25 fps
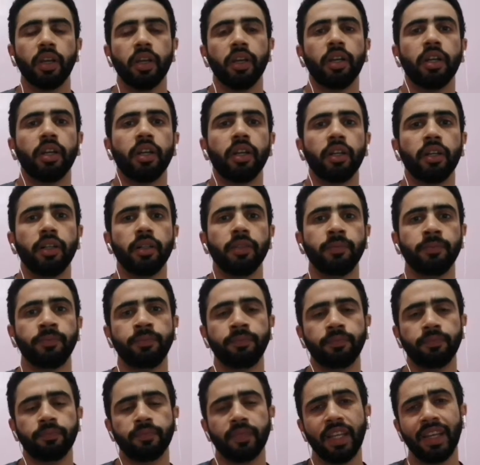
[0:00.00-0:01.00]

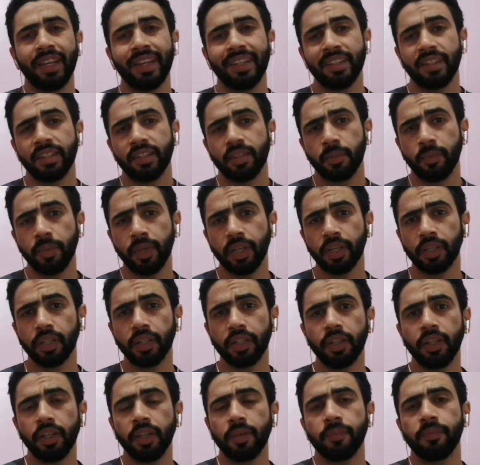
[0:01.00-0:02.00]
And it's
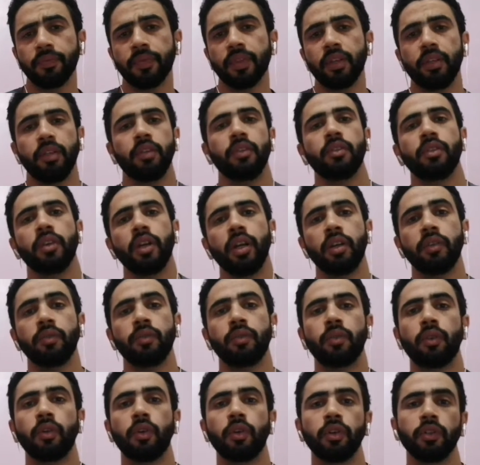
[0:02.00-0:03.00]
mainly designed
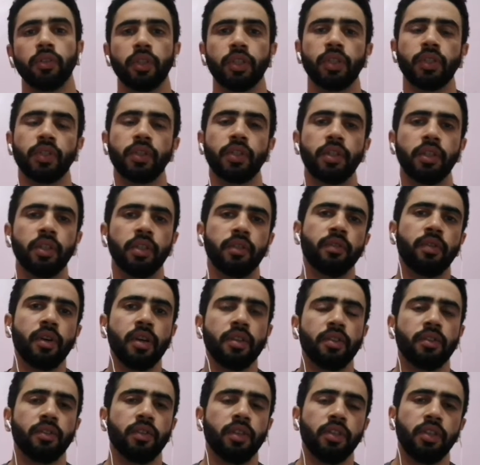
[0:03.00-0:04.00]
for touchscreen
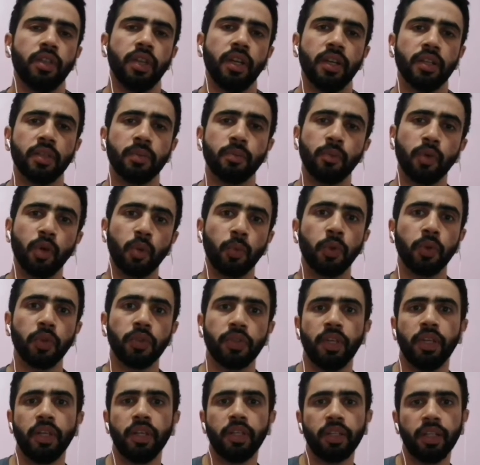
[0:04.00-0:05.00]
devices such as
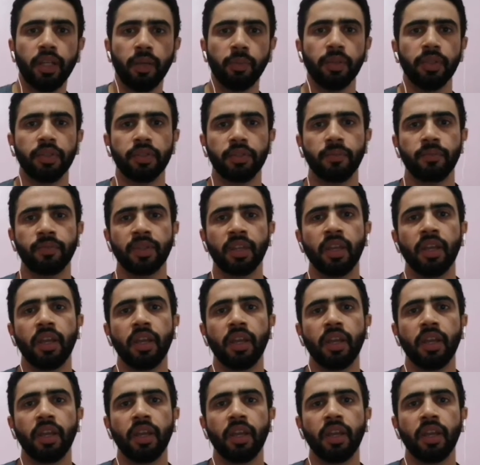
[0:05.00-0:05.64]
mobiles and tablets.